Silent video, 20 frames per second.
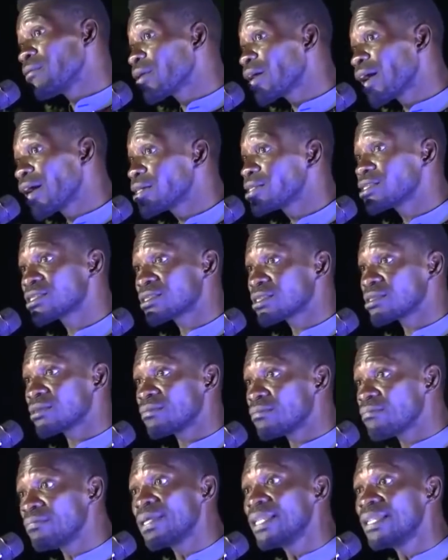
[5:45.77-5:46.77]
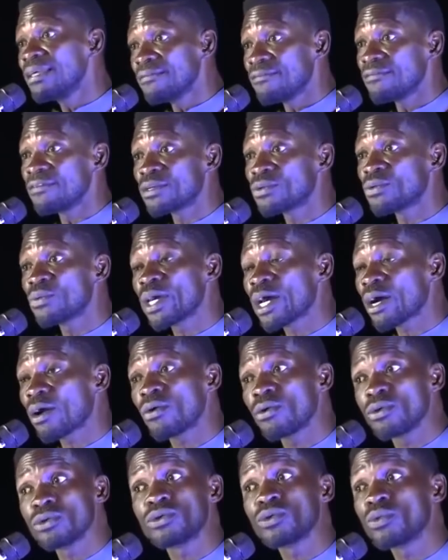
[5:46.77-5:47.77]
Guys, believe it, we are
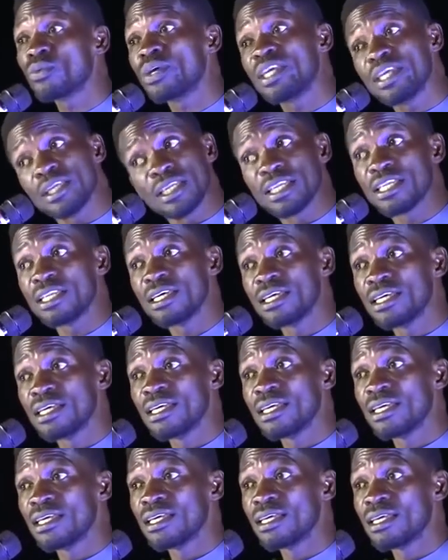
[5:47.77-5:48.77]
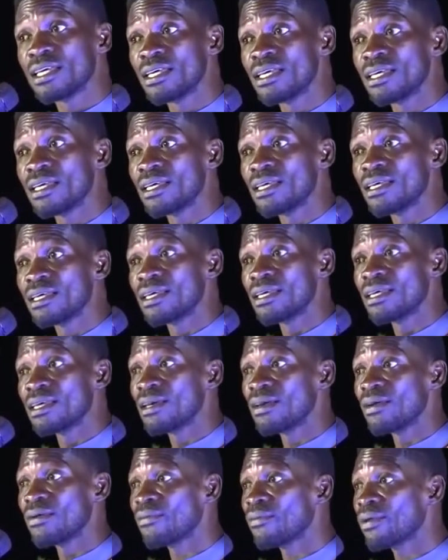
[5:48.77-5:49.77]
going to win.
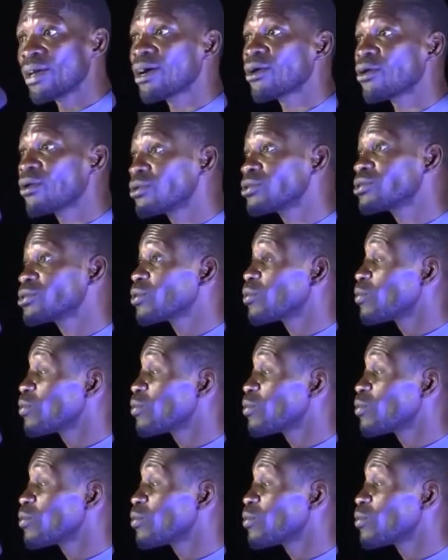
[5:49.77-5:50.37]
We are going